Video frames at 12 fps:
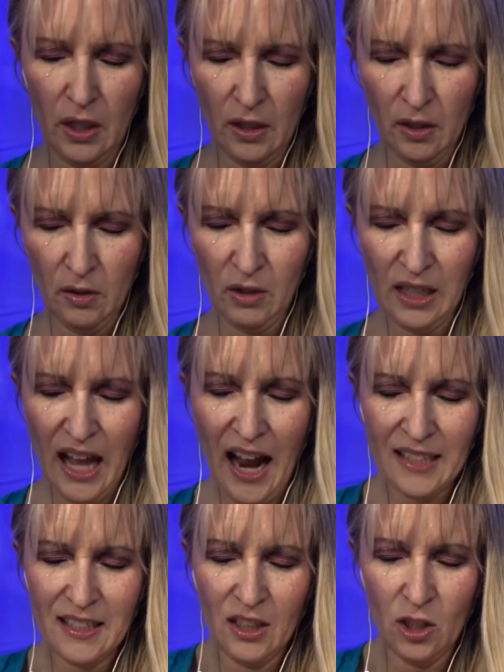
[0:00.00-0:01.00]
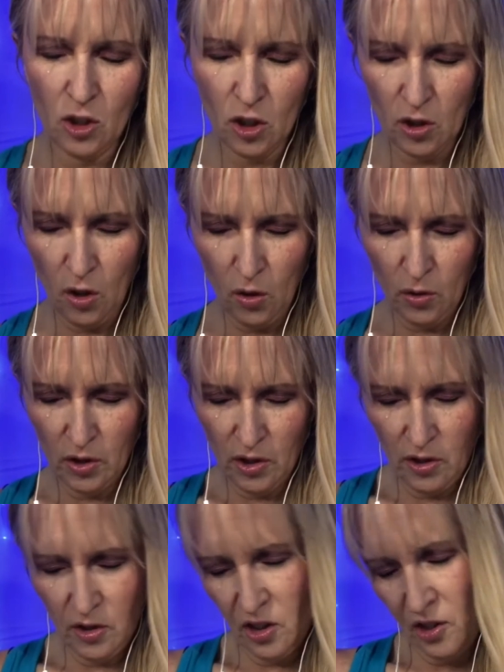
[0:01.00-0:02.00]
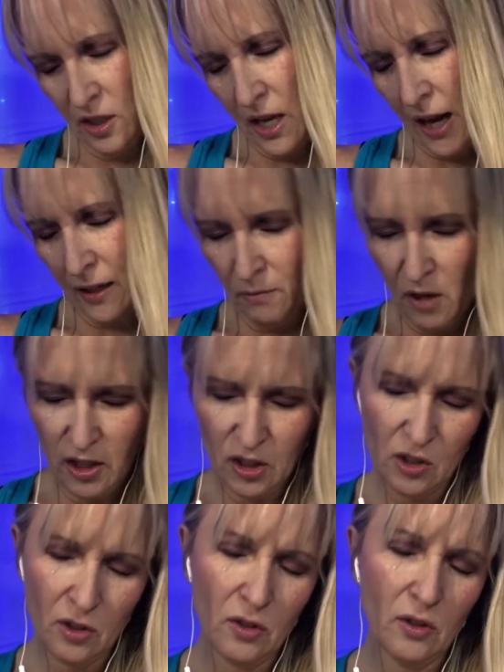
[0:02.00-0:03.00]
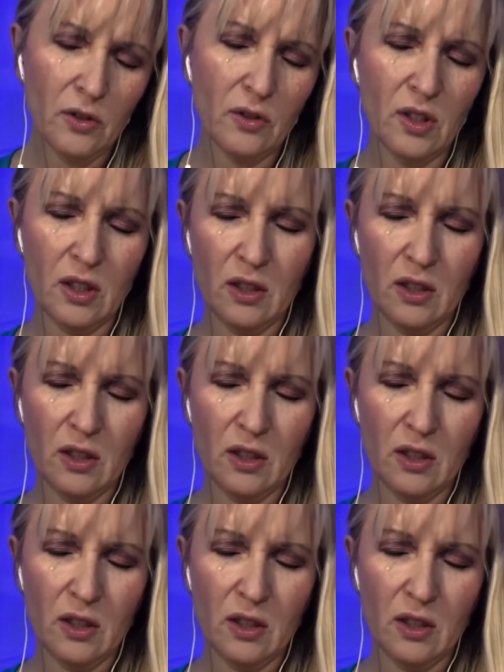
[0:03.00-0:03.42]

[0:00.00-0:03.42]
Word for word: Relaxing your shoulders, your neck muscles.